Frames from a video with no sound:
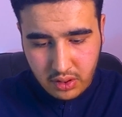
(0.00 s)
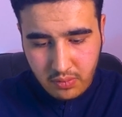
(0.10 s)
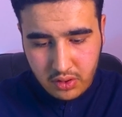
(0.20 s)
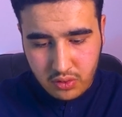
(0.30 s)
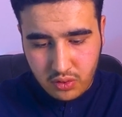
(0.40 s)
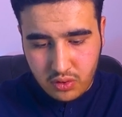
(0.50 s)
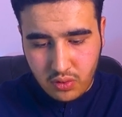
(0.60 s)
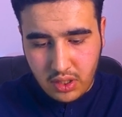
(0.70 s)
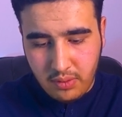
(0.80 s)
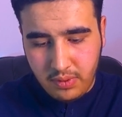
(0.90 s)
terminal, do
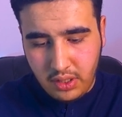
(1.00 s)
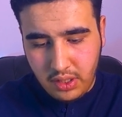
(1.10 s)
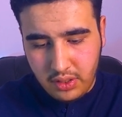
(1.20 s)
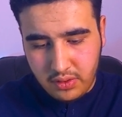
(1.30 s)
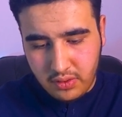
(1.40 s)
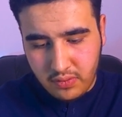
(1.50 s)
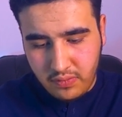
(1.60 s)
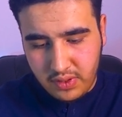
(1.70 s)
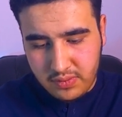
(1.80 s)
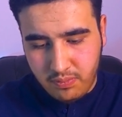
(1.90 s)
show IP
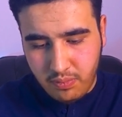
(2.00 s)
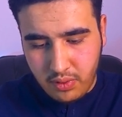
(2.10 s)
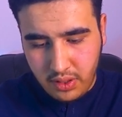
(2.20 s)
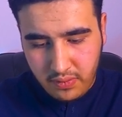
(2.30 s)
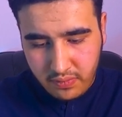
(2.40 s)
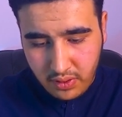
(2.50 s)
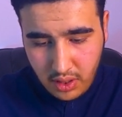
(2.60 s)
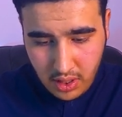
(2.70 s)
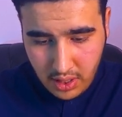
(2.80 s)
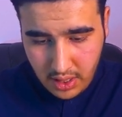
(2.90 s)
interface brief,
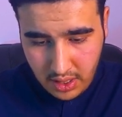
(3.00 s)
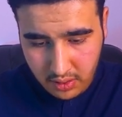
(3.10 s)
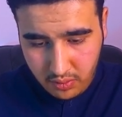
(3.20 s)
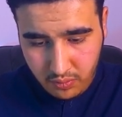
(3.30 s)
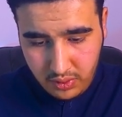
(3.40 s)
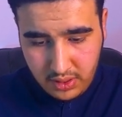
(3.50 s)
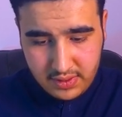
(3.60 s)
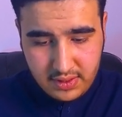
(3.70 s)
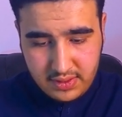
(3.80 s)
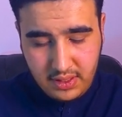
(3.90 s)
and
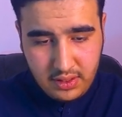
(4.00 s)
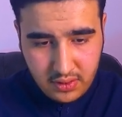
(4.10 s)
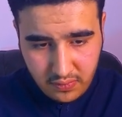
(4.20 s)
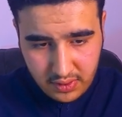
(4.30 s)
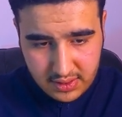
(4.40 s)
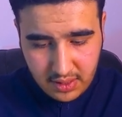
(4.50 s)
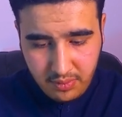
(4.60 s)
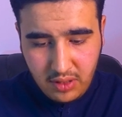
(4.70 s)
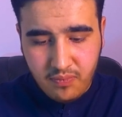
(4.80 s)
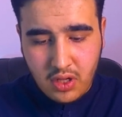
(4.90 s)
this is the interface
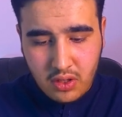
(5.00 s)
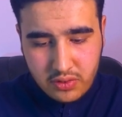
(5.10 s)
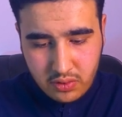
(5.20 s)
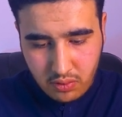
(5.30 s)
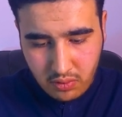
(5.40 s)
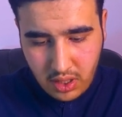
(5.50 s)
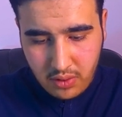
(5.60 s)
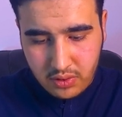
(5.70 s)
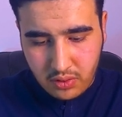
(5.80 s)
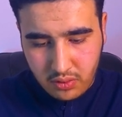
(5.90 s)
IP. So
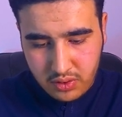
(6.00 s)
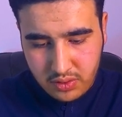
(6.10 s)
router